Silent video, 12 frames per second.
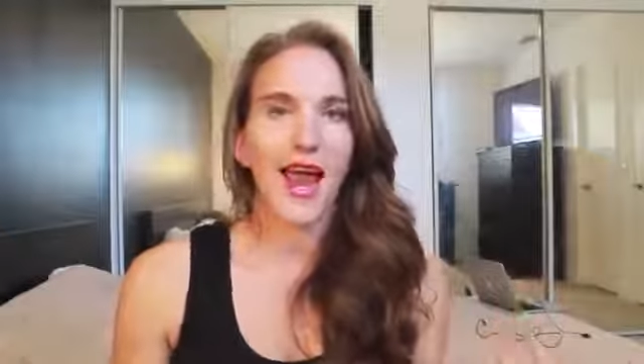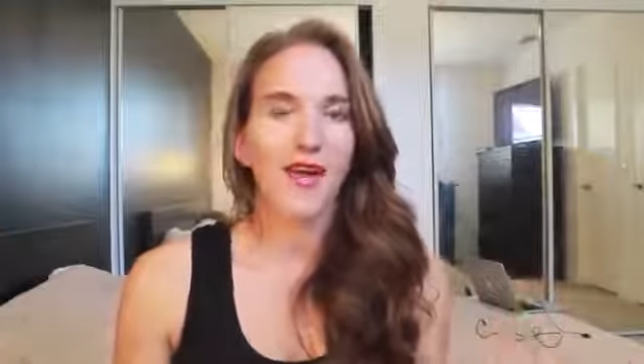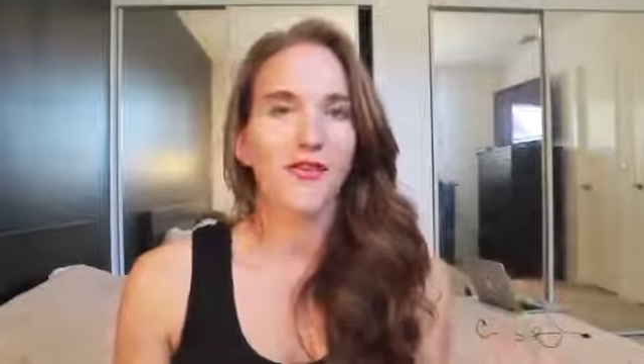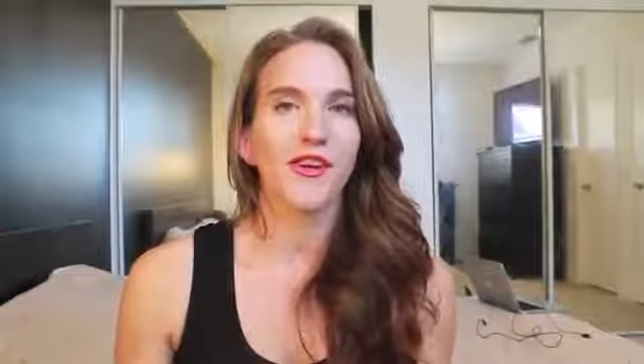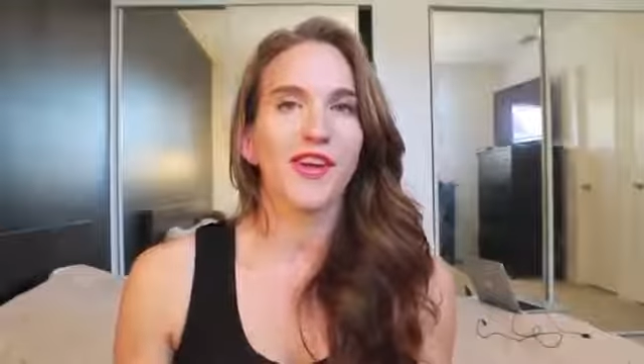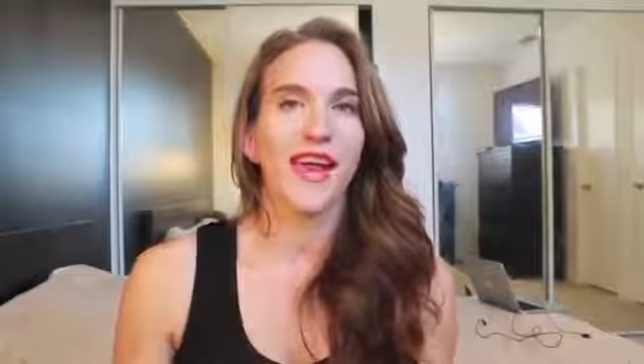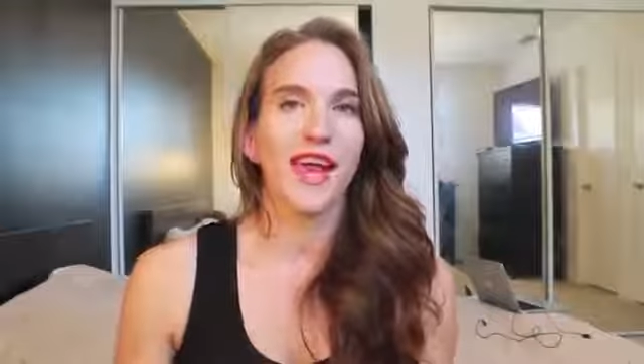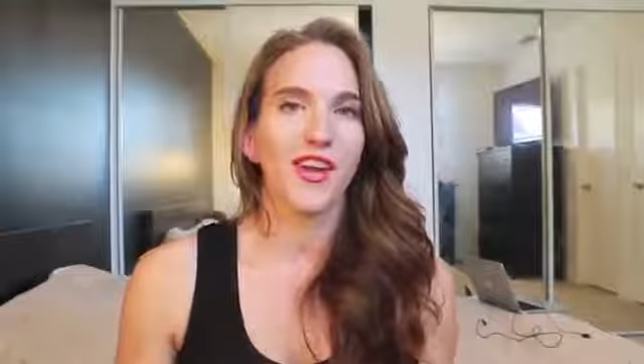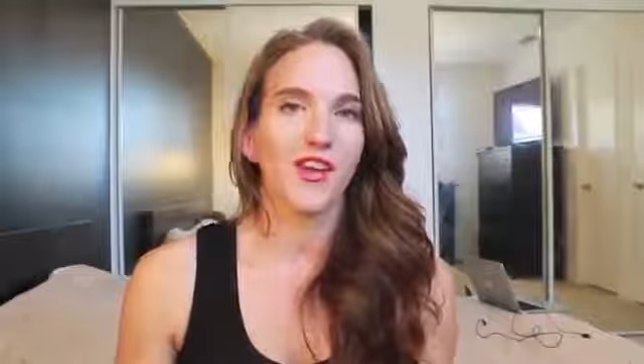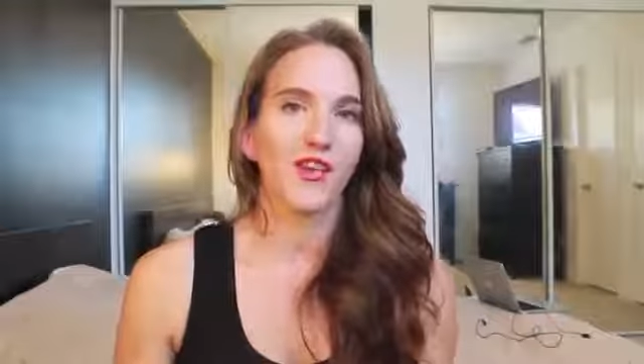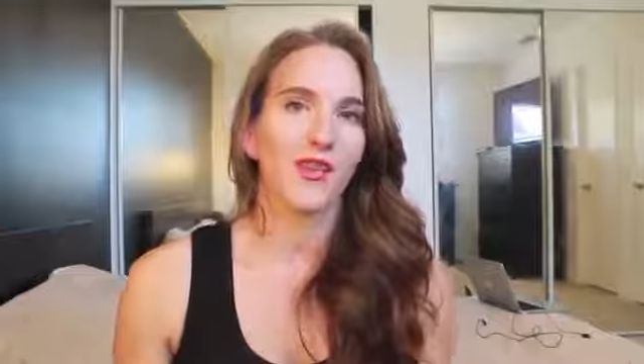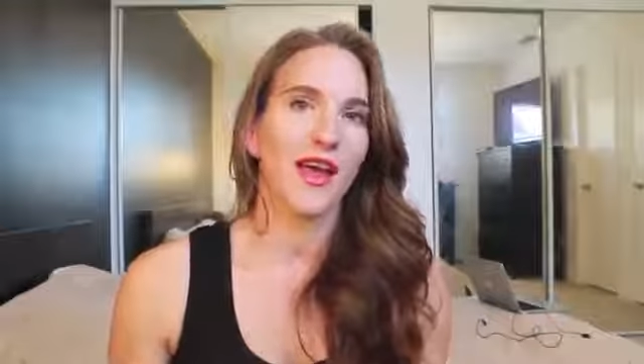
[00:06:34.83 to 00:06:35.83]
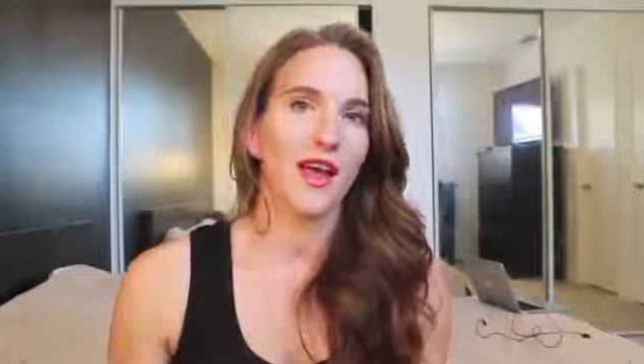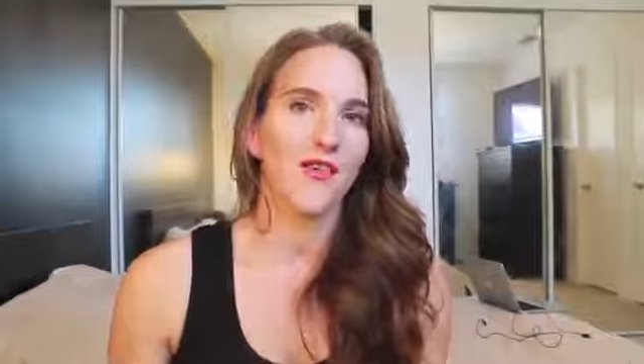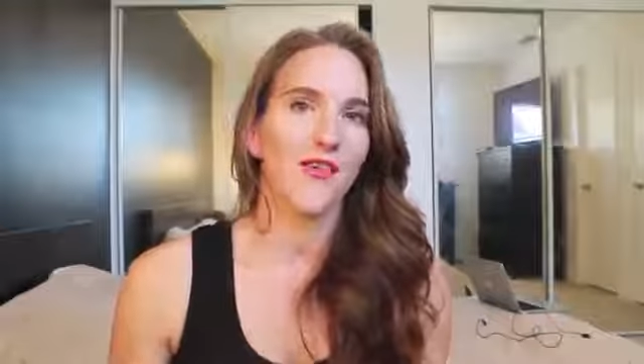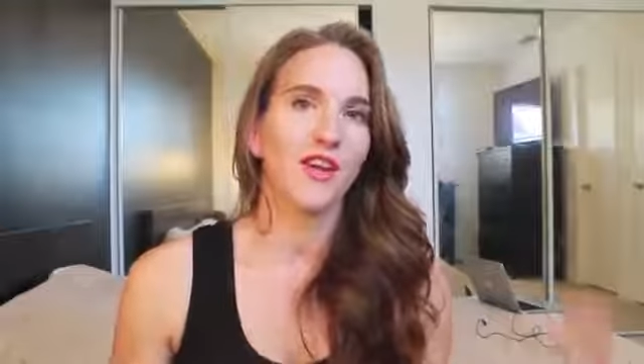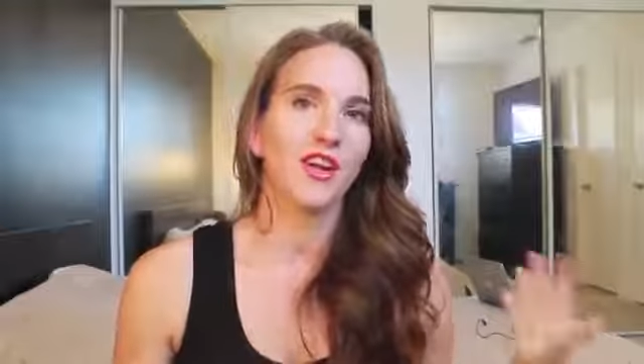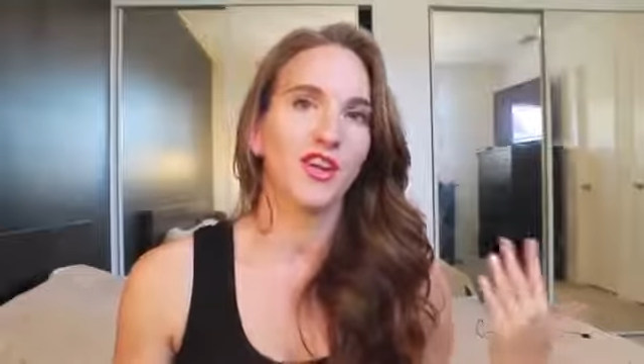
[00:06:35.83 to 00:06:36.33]
every day in your
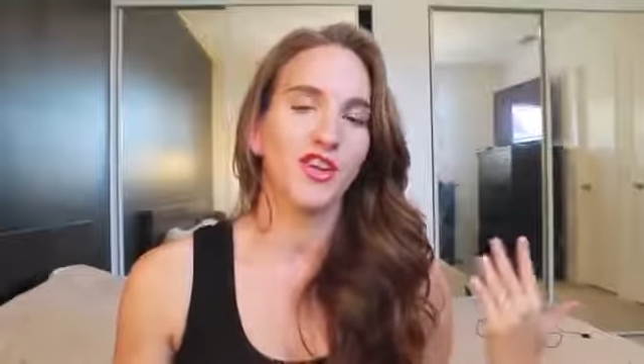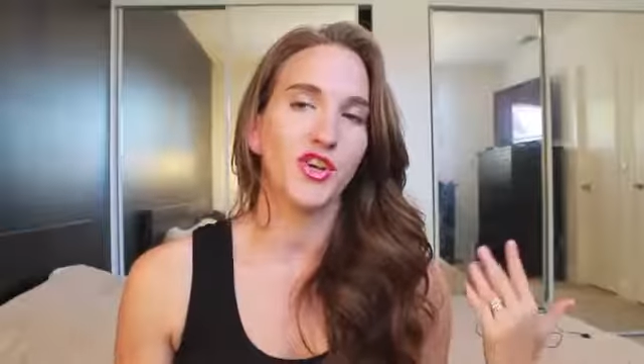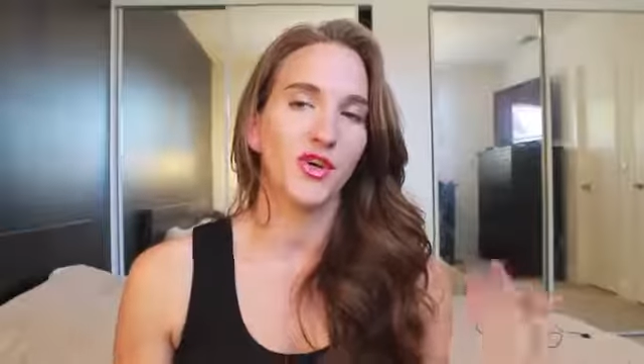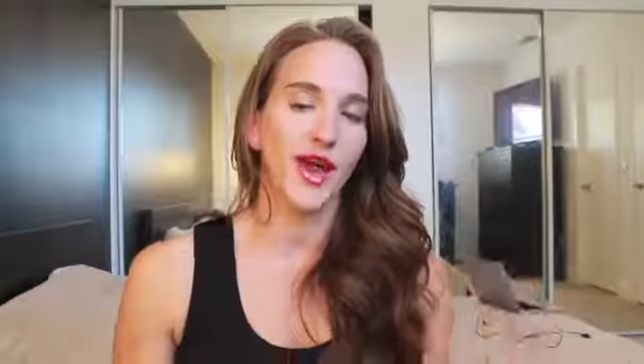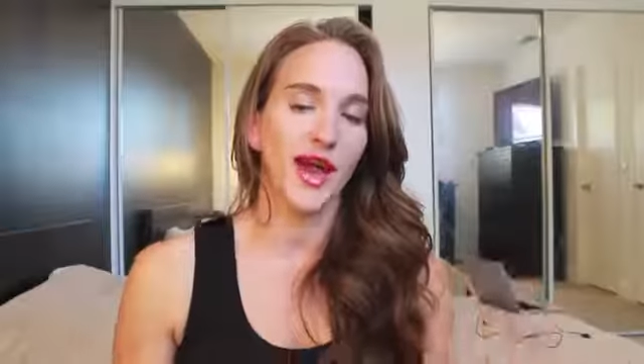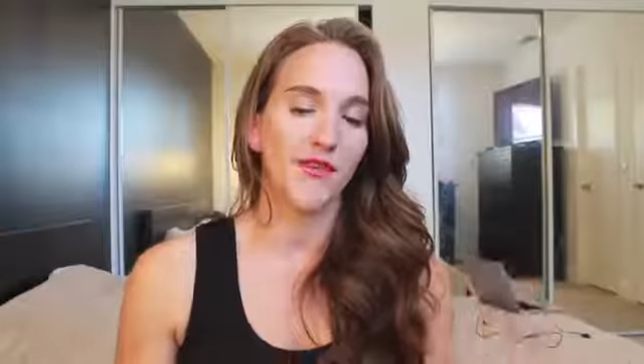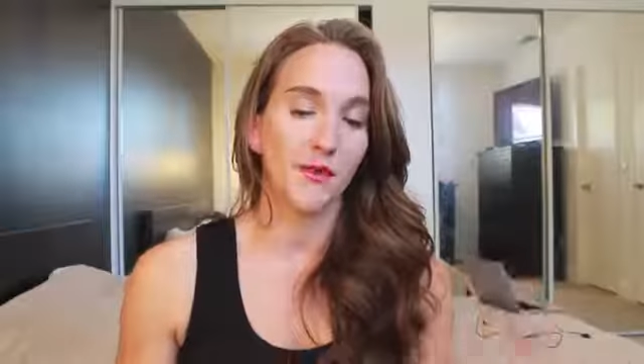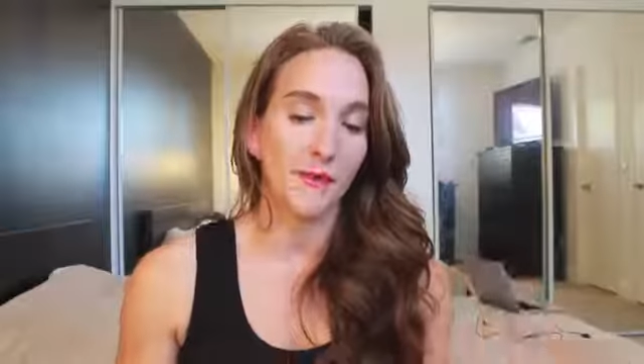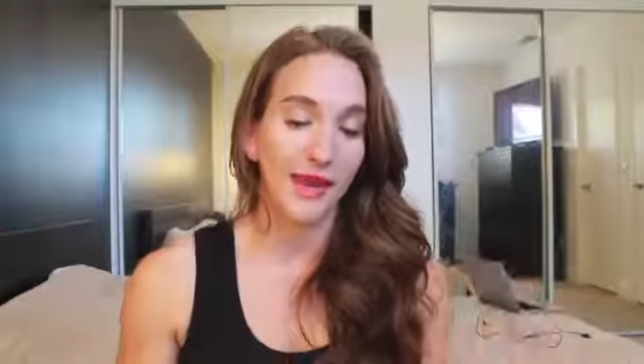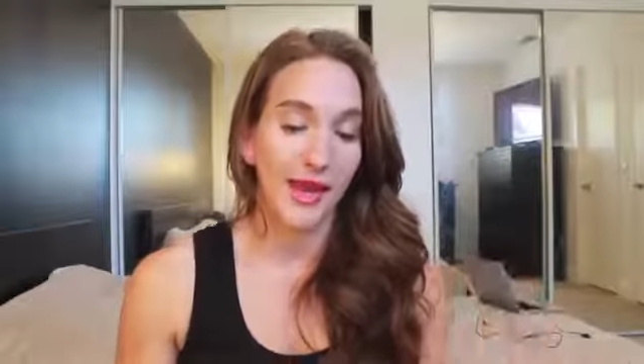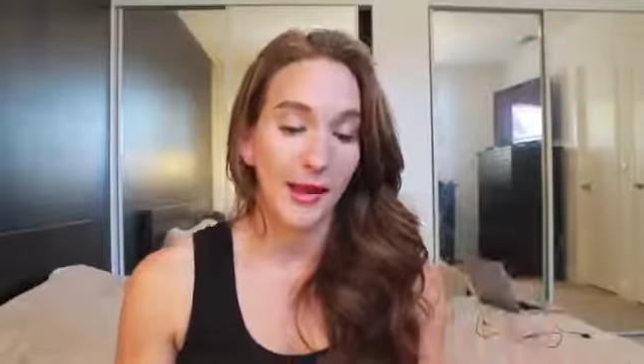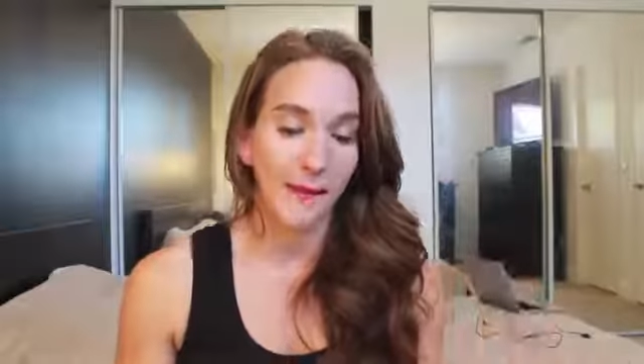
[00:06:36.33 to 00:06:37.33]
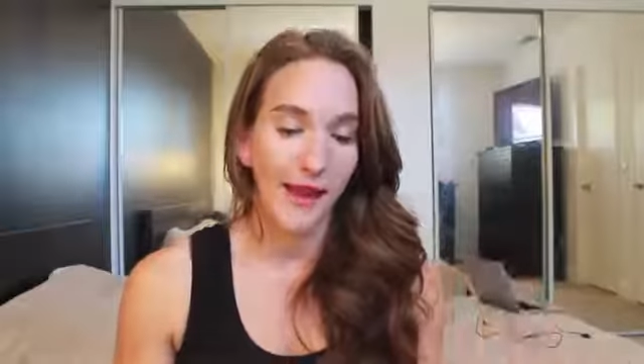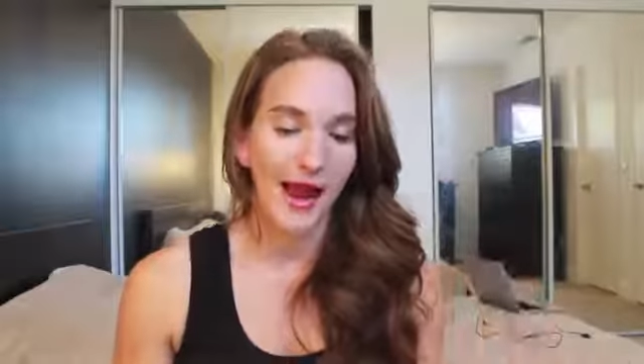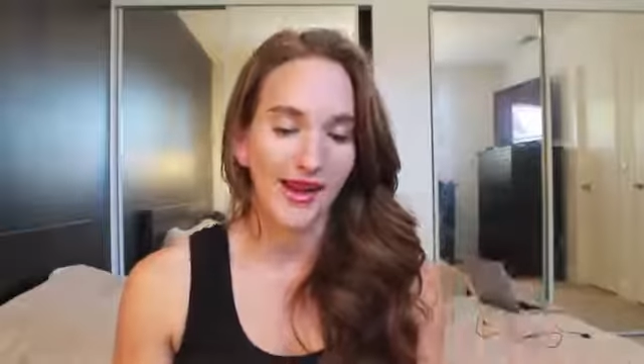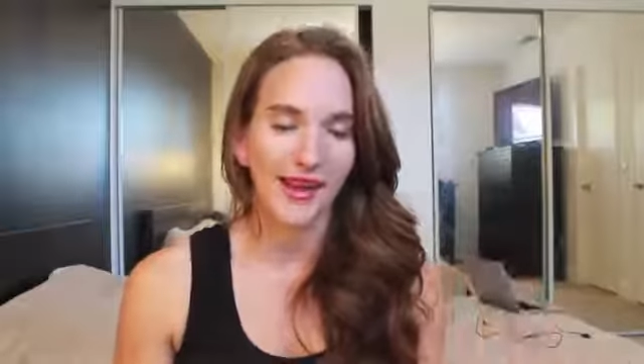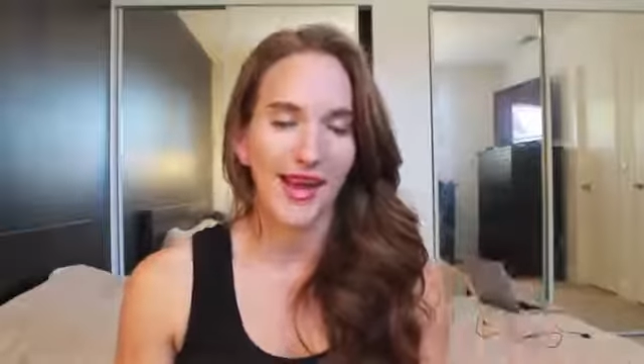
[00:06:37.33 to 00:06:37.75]
life to have a big impact.